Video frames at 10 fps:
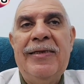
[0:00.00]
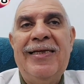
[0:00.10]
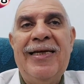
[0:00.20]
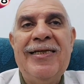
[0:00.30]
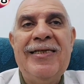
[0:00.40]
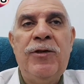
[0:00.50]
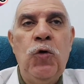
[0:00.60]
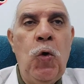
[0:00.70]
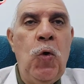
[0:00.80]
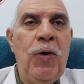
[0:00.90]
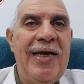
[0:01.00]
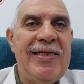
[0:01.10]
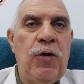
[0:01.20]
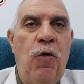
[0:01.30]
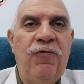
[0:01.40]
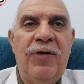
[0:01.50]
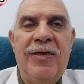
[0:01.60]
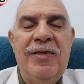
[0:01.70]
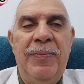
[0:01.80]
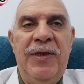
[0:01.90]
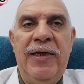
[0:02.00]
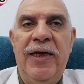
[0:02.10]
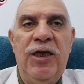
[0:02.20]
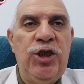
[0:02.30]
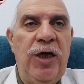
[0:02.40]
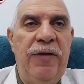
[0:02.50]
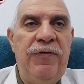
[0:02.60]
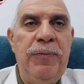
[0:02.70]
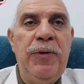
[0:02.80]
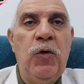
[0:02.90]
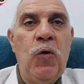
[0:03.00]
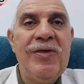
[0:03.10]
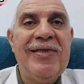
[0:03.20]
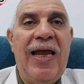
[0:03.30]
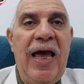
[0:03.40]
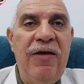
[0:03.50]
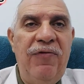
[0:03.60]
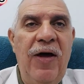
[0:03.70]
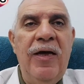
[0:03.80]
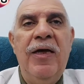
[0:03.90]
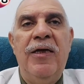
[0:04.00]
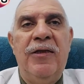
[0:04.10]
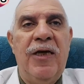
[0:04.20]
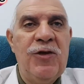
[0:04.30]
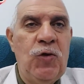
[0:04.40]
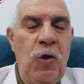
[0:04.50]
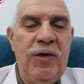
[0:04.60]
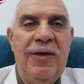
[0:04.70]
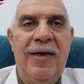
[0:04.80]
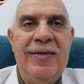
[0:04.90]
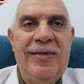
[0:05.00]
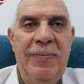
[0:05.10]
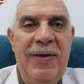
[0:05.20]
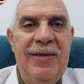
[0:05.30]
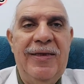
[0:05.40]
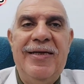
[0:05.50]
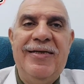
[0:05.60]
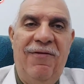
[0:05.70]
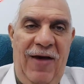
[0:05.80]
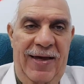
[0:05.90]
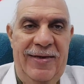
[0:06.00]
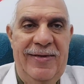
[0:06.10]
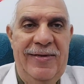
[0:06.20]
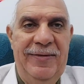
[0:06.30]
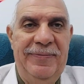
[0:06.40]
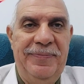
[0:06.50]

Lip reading: there is no risk of transmitting HIV because saliva does not transmit the virus.